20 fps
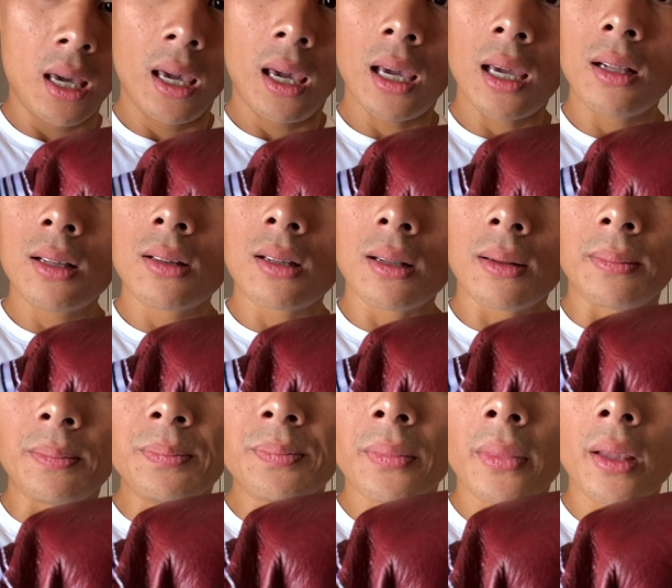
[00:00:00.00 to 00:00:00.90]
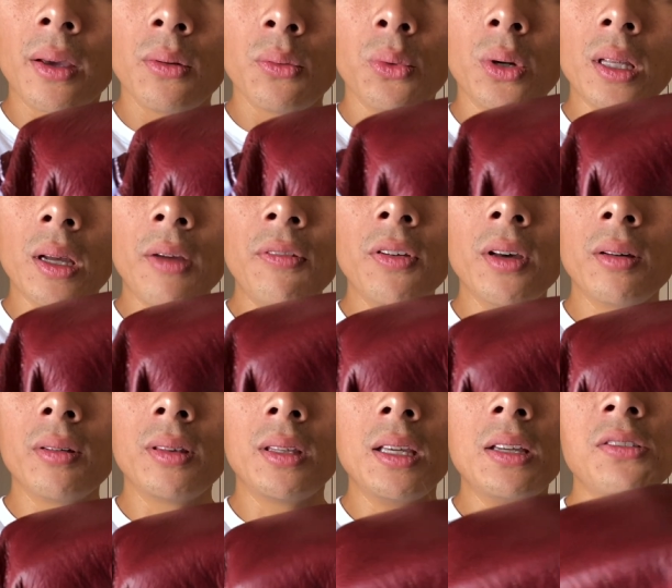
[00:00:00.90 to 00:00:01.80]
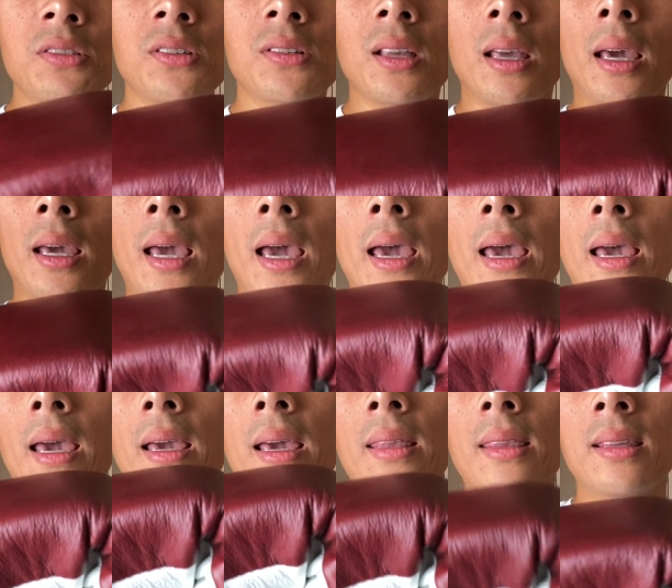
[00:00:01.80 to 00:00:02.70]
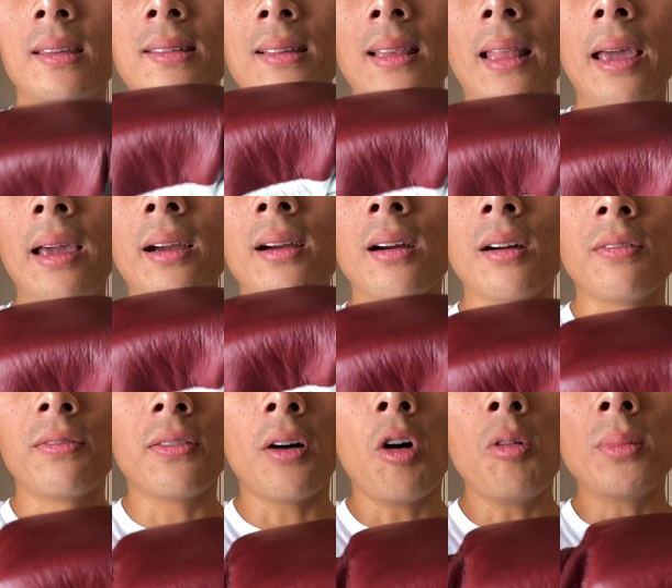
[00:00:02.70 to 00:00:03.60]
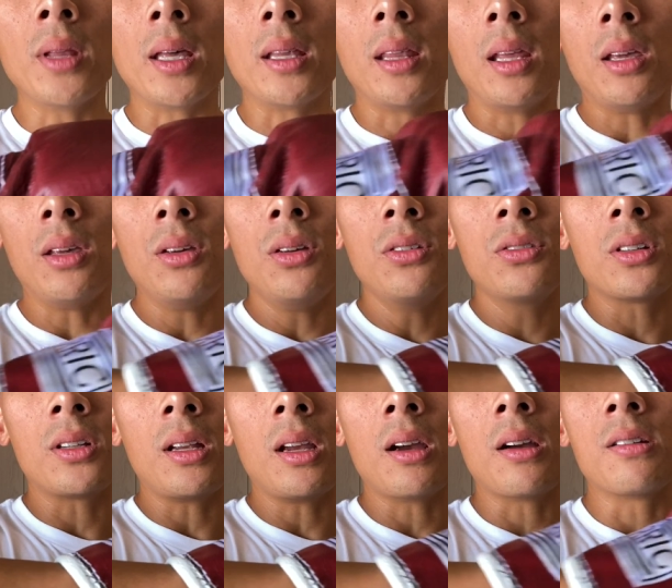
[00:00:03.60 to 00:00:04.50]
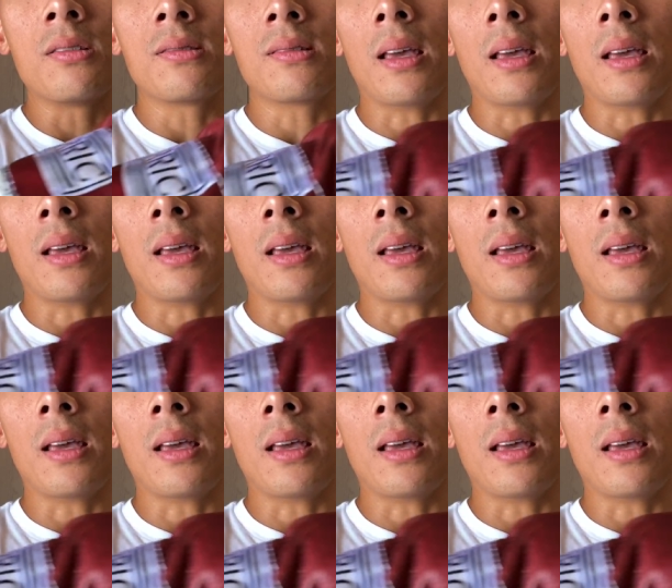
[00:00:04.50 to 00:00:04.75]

And what I feel with these is that this layer of foam that they use in here is